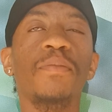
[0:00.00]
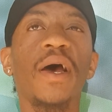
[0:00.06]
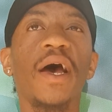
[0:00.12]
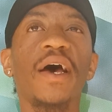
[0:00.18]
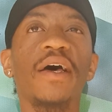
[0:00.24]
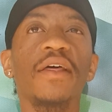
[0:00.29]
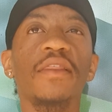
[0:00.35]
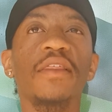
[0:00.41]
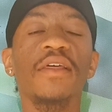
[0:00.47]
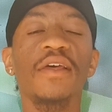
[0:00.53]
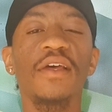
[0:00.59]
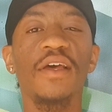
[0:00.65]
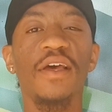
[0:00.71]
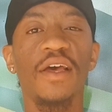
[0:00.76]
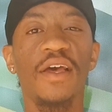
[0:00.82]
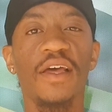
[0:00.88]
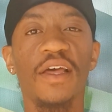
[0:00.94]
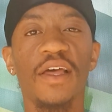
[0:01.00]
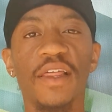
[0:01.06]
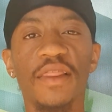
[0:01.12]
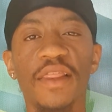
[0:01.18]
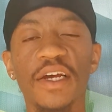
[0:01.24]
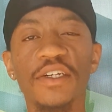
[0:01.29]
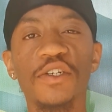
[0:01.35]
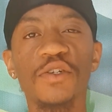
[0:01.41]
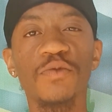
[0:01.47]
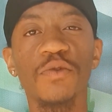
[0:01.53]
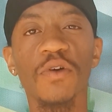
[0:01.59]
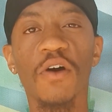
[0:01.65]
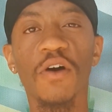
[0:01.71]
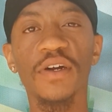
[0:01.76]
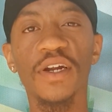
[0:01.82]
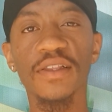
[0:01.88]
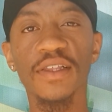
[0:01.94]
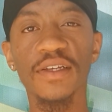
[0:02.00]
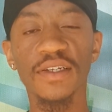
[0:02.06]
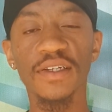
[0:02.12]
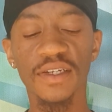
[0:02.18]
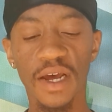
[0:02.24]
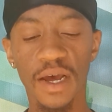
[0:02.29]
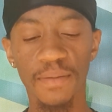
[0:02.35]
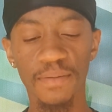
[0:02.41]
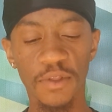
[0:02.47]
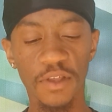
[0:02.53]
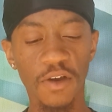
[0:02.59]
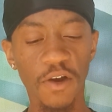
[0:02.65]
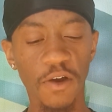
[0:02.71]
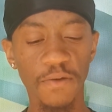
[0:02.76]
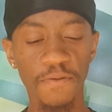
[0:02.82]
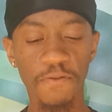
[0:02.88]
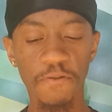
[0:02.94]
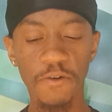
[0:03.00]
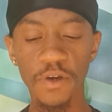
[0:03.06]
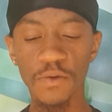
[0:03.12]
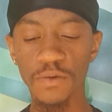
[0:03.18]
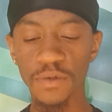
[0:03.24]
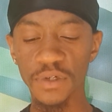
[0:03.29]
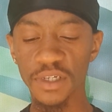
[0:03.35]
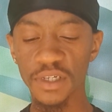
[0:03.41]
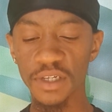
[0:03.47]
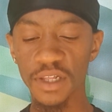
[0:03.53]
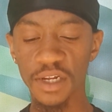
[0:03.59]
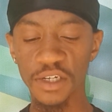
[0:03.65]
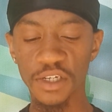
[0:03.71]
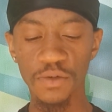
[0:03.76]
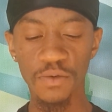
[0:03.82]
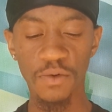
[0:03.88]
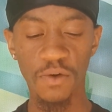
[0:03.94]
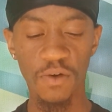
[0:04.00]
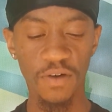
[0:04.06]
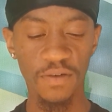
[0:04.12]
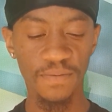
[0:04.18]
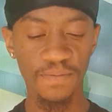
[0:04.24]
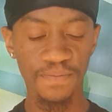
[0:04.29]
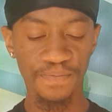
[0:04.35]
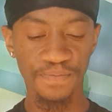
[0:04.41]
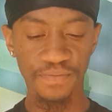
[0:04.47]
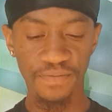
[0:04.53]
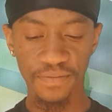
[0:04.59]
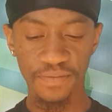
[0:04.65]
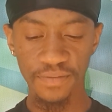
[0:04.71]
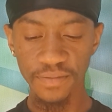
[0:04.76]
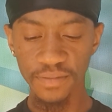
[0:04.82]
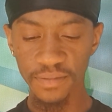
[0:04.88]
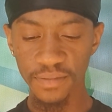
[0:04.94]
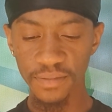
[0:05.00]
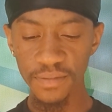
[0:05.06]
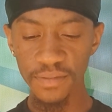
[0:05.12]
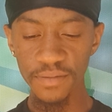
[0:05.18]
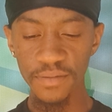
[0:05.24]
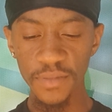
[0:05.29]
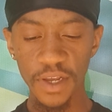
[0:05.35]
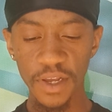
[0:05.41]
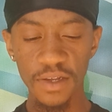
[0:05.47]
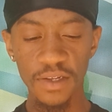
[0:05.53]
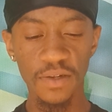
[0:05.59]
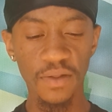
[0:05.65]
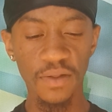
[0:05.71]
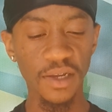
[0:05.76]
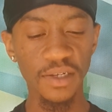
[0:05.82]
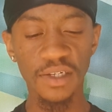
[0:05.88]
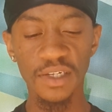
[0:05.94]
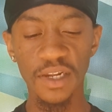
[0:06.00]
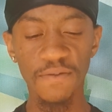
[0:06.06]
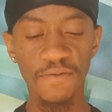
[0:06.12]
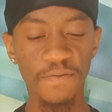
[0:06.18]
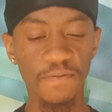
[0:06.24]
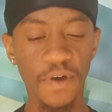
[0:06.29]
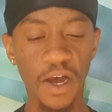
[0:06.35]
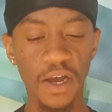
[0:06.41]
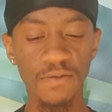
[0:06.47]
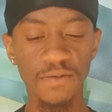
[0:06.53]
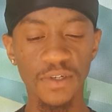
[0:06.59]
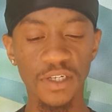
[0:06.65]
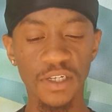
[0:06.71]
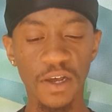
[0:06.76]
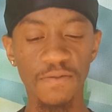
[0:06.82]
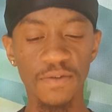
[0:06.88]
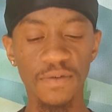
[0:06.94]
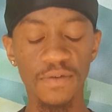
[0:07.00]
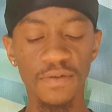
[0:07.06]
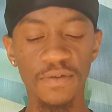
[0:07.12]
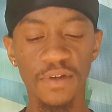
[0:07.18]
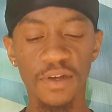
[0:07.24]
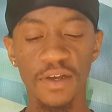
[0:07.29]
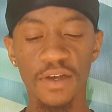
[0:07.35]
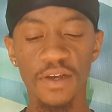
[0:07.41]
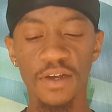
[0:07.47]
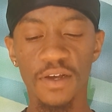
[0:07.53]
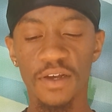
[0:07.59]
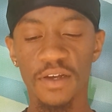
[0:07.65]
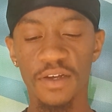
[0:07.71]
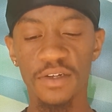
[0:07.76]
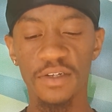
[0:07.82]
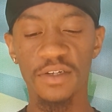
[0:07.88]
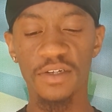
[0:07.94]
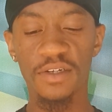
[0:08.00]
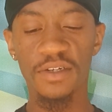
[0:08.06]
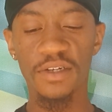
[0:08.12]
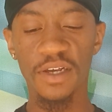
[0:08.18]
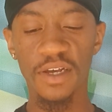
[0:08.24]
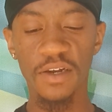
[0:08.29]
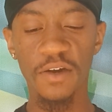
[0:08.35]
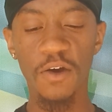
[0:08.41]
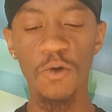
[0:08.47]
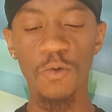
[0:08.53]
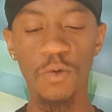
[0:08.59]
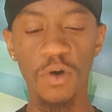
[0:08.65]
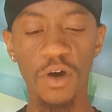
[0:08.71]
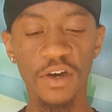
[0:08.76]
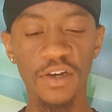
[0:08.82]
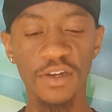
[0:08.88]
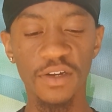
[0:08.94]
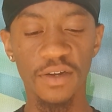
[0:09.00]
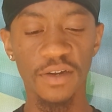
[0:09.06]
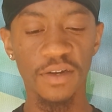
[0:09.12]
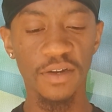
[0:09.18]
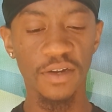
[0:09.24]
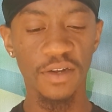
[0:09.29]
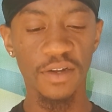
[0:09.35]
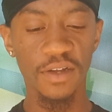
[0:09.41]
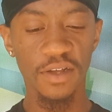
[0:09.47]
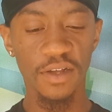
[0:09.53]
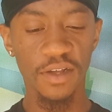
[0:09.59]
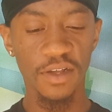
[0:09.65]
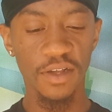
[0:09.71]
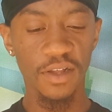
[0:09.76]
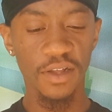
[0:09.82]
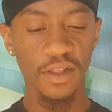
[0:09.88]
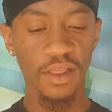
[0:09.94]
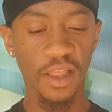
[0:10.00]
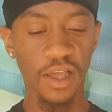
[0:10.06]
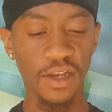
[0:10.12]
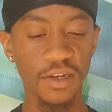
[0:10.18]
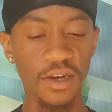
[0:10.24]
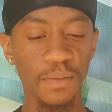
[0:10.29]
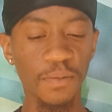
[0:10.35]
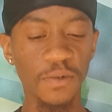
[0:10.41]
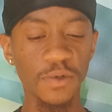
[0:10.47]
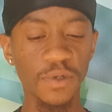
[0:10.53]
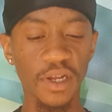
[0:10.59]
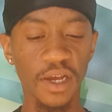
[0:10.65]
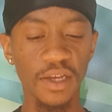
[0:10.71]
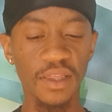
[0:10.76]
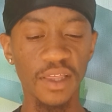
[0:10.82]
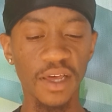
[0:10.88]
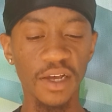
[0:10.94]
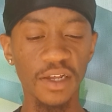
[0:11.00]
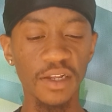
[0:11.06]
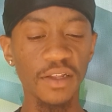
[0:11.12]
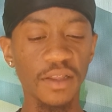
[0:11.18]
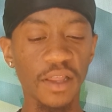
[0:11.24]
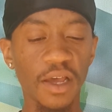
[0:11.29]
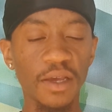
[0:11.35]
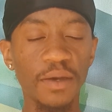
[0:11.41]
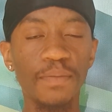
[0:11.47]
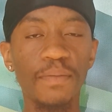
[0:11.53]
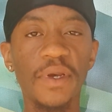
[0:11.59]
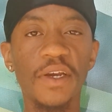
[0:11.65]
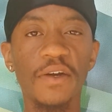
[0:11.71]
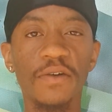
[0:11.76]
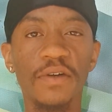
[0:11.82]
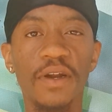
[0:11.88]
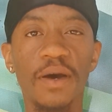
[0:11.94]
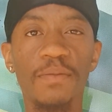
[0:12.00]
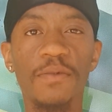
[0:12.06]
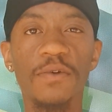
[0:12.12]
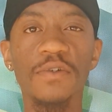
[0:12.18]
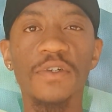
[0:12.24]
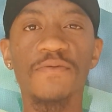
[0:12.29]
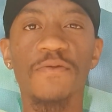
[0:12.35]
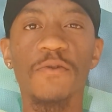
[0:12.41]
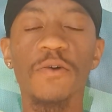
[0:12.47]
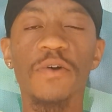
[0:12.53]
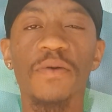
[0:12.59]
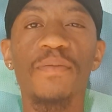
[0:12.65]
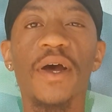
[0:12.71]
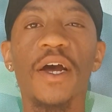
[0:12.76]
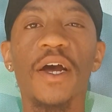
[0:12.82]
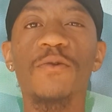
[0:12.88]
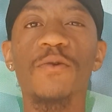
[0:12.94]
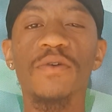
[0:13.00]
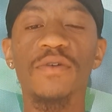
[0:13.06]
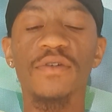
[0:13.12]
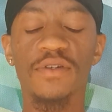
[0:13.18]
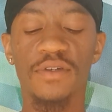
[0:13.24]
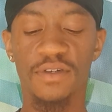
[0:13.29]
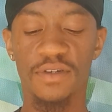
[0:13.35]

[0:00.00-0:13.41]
path that you are on at this time, the current frequency that you are on. It's like 757, 1001, like numbers like that, like mirrored numbers, forward and backwards.